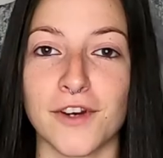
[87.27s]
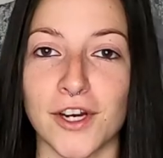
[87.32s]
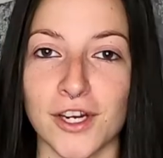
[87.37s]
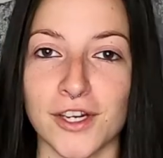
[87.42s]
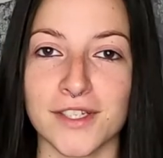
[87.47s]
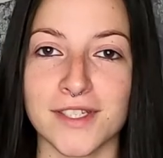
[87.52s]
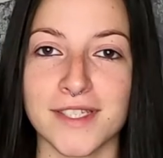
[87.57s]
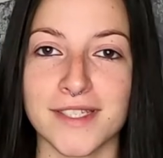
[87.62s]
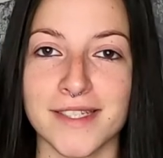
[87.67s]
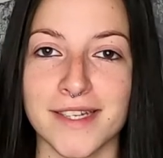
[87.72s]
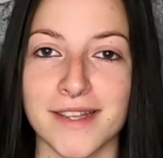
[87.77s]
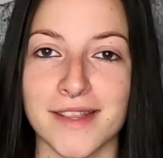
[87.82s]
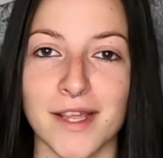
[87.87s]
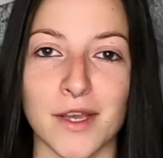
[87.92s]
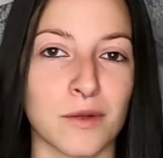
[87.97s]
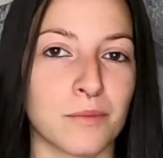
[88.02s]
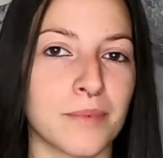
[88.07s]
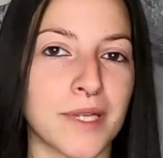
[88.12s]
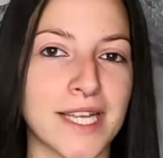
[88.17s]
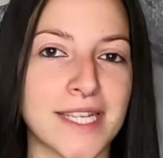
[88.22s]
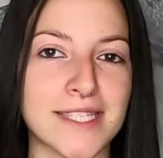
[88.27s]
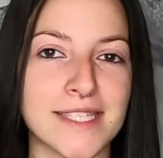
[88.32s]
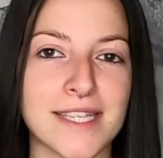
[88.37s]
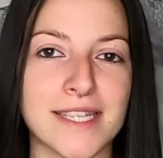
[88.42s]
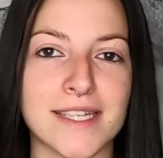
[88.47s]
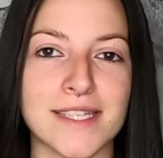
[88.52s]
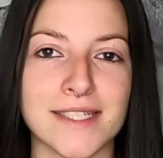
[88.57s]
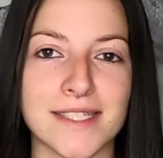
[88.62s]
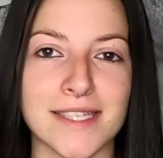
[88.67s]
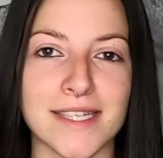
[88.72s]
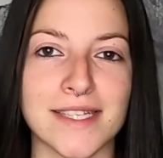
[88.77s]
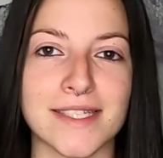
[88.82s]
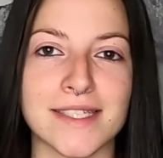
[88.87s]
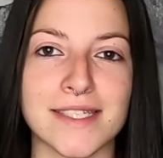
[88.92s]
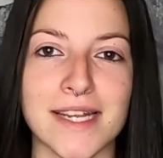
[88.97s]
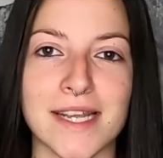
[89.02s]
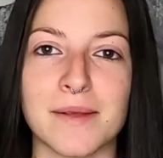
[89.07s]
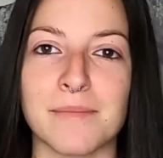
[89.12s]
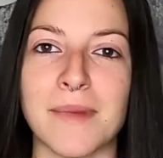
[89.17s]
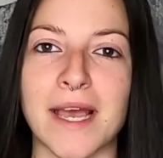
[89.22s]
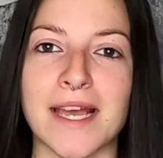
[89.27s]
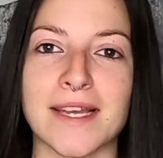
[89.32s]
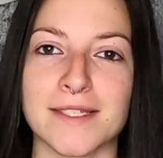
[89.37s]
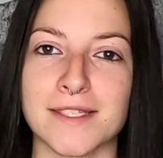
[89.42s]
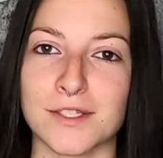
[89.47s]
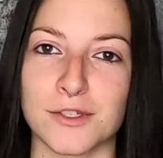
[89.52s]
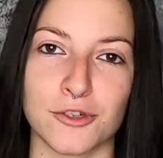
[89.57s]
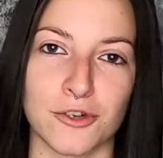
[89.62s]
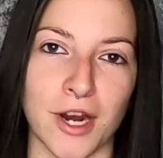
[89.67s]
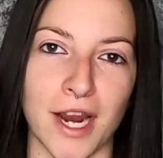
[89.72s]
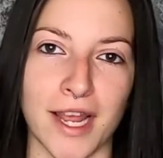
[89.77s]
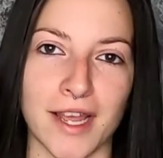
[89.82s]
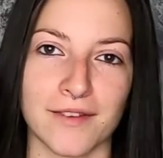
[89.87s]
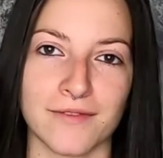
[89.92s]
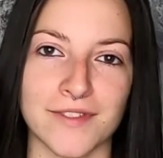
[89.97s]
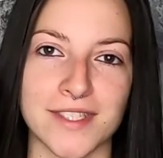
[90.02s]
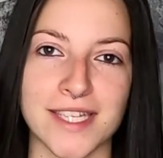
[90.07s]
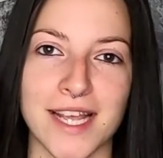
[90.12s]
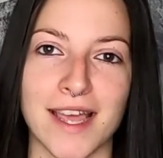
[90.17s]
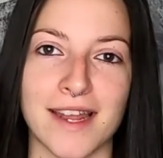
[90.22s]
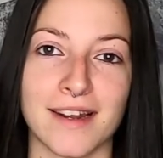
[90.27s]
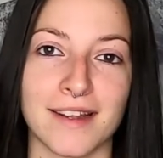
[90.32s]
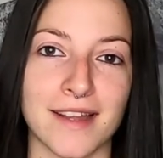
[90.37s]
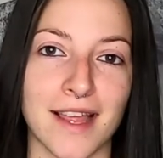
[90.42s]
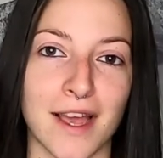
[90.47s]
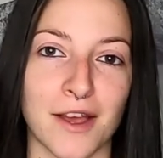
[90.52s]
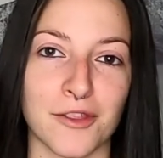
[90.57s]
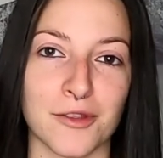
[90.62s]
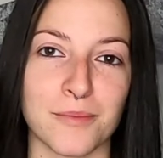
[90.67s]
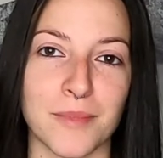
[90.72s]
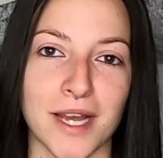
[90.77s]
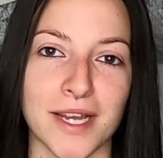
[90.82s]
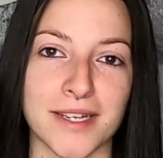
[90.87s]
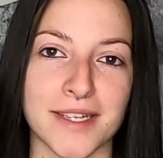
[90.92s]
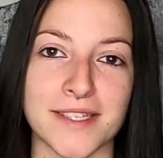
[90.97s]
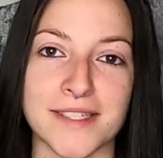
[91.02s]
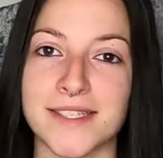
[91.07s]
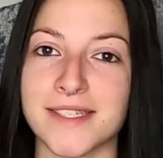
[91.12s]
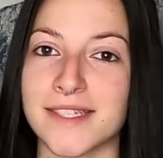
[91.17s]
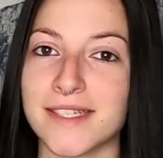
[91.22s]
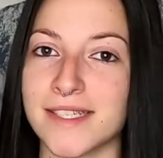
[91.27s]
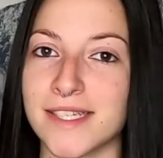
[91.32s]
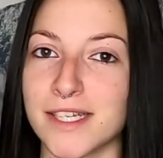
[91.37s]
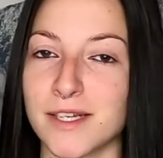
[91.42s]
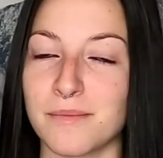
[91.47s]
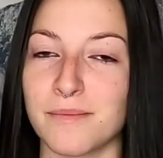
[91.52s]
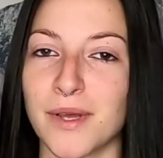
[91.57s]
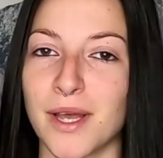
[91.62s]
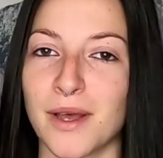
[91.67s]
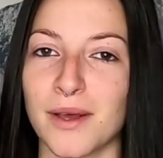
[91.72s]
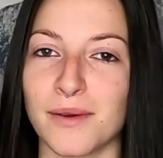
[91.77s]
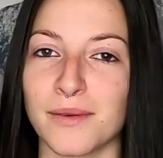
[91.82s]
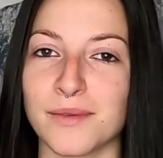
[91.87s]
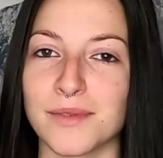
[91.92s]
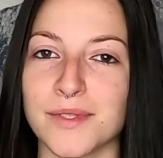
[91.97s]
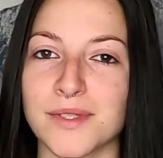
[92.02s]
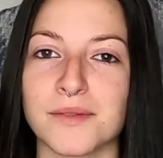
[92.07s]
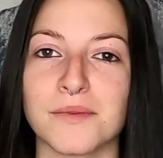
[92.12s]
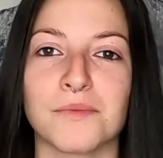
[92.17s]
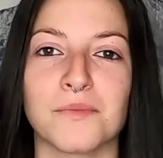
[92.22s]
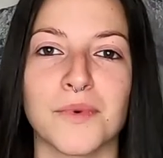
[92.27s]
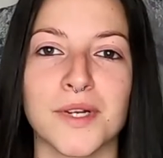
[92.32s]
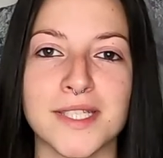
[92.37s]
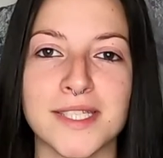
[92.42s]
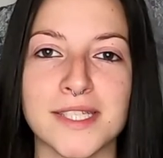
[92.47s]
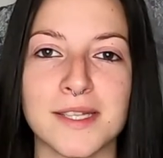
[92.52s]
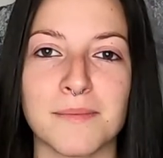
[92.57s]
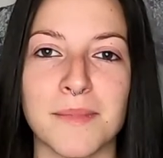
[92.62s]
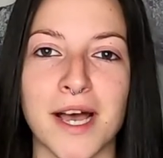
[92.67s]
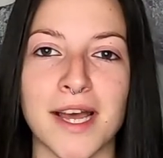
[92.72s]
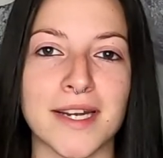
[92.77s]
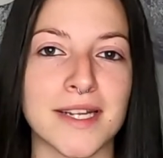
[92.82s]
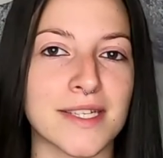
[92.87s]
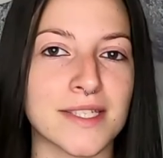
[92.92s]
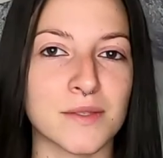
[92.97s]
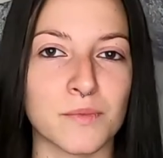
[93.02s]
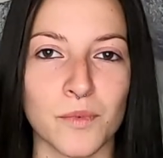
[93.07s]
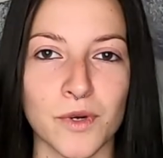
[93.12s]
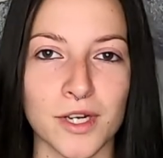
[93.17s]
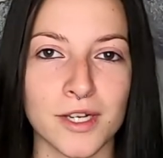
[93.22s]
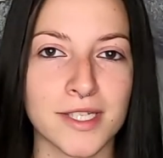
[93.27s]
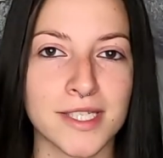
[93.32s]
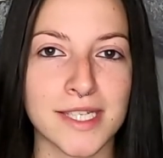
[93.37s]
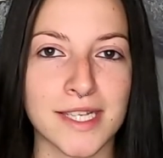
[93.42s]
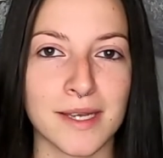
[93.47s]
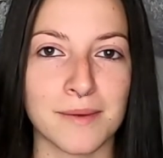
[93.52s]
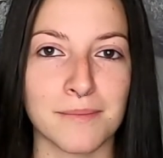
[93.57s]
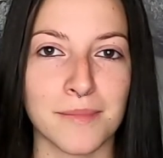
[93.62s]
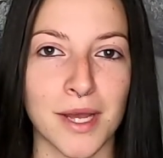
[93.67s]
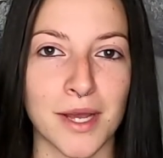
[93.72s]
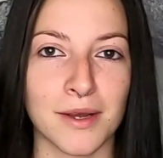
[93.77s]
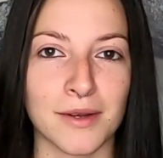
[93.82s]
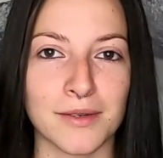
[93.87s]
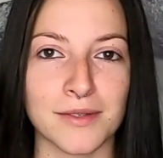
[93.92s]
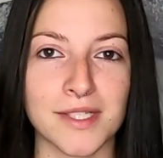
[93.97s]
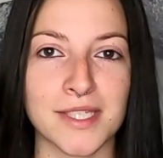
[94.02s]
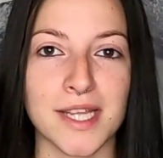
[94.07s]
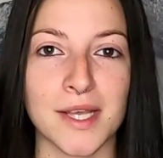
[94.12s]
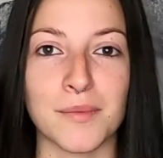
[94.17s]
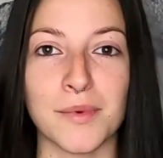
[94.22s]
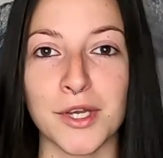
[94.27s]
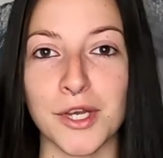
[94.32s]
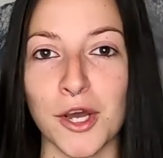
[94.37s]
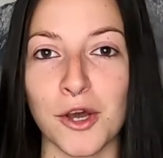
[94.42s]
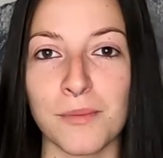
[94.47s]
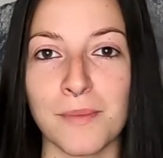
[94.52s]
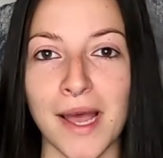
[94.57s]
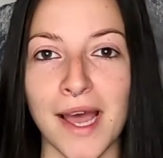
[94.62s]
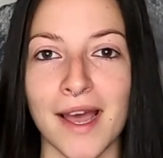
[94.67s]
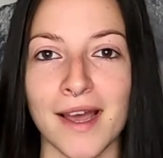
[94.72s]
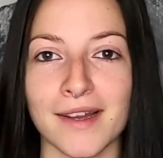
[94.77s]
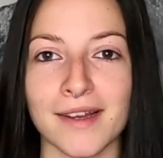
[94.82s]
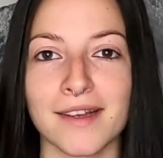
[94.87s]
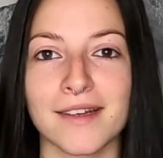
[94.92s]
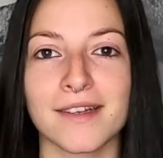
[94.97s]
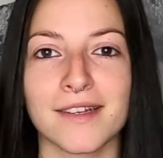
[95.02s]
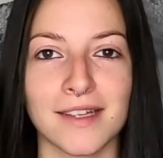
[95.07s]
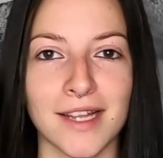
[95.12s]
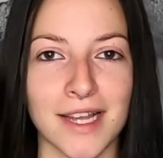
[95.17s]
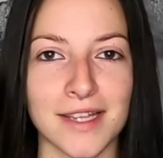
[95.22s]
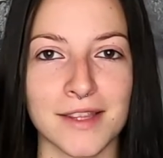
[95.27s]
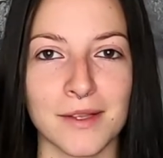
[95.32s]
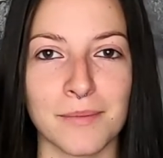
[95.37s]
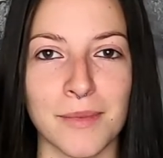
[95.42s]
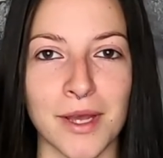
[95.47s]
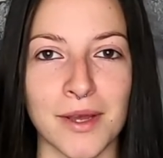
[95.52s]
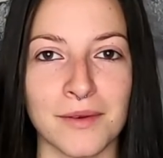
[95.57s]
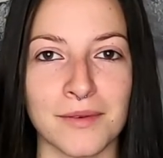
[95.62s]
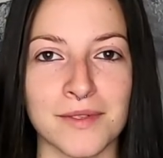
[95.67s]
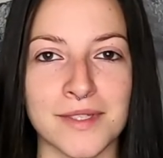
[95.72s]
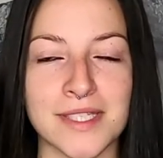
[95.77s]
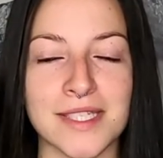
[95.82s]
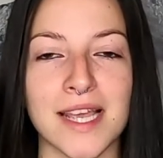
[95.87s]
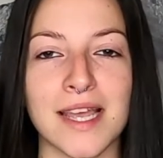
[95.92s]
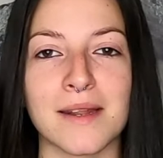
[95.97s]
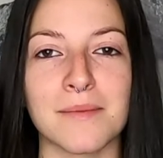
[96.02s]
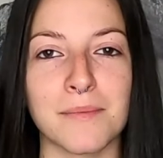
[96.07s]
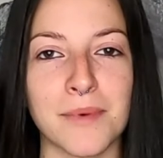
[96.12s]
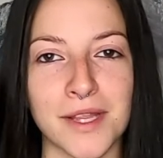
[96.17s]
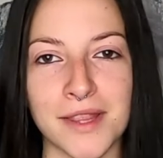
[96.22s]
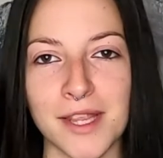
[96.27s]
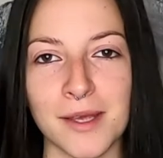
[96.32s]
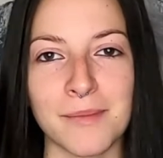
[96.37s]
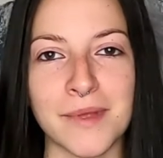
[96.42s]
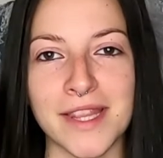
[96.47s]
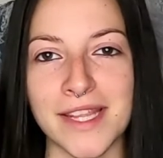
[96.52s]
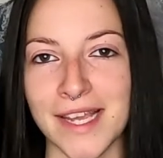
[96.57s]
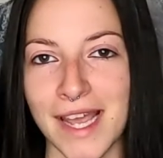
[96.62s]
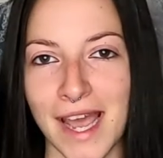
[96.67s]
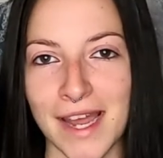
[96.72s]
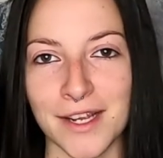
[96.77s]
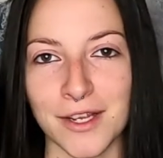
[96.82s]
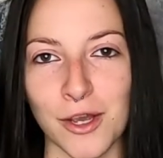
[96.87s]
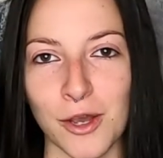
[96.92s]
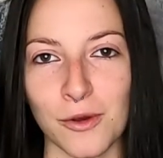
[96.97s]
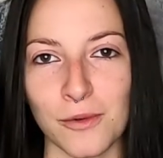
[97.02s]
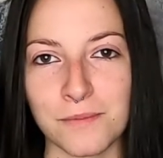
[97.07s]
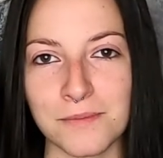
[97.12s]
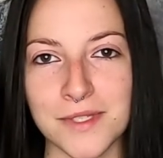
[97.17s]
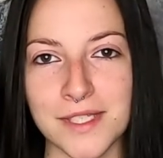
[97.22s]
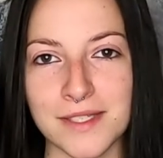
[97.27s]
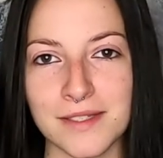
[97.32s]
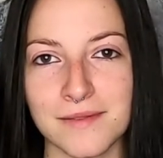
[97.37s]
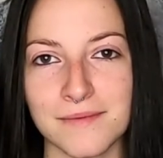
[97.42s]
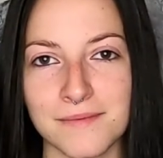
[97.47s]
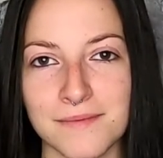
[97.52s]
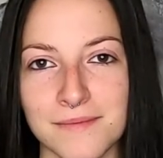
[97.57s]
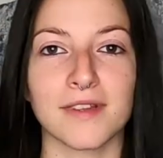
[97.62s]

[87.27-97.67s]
First, they would place the deceased in mass graves and allow the bodies to decompose. Once the bodies were decomposed, they would go back, collect the bones, and put them in the catacombs.